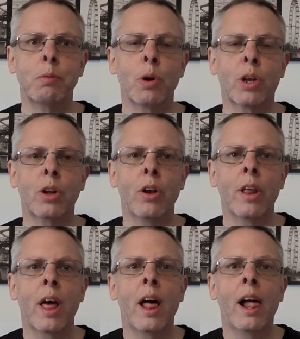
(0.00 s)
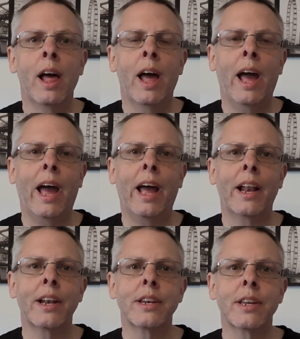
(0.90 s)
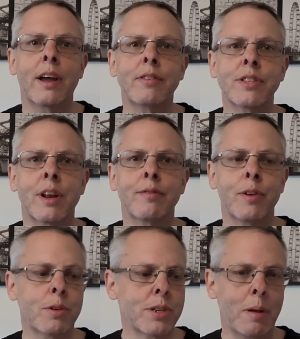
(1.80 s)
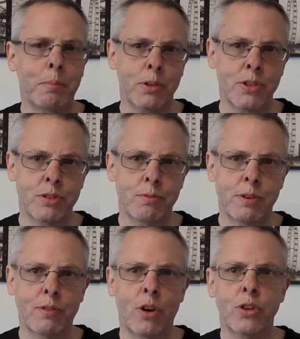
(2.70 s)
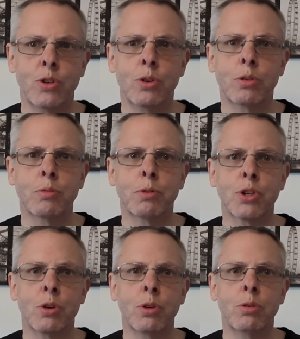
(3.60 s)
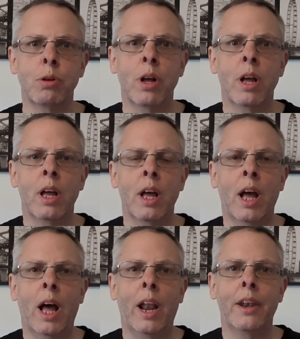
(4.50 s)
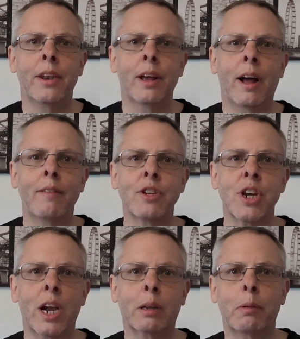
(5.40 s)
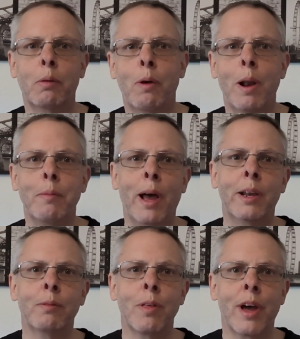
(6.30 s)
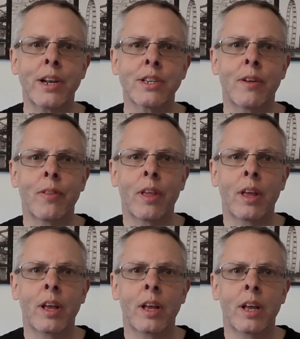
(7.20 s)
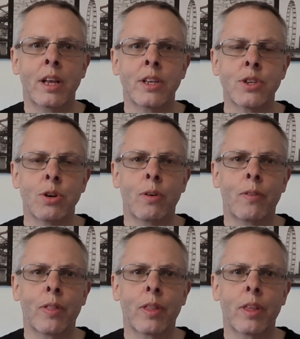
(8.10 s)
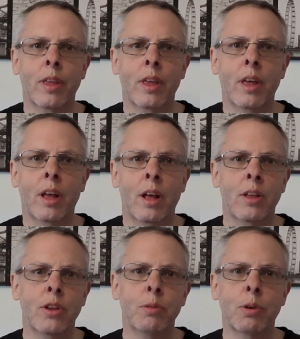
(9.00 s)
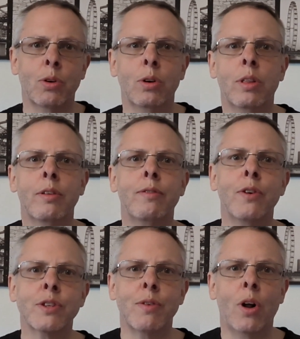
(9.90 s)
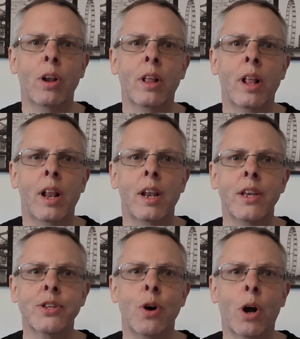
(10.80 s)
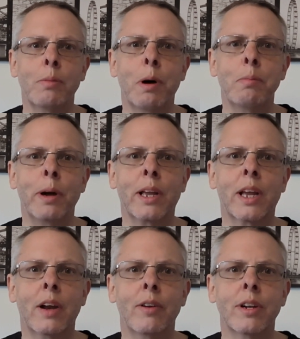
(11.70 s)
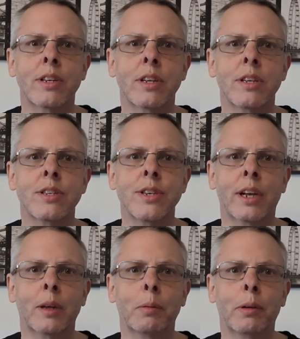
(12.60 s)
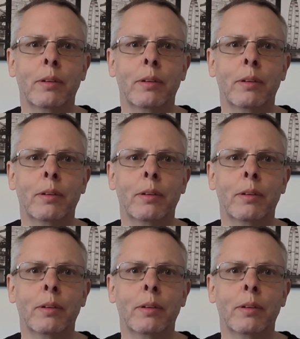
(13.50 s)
working on, and I've just done a few examples which I've got here to show you and have a chat about where I'm heading with that. So here we go. First of all, let's talk about my current setup.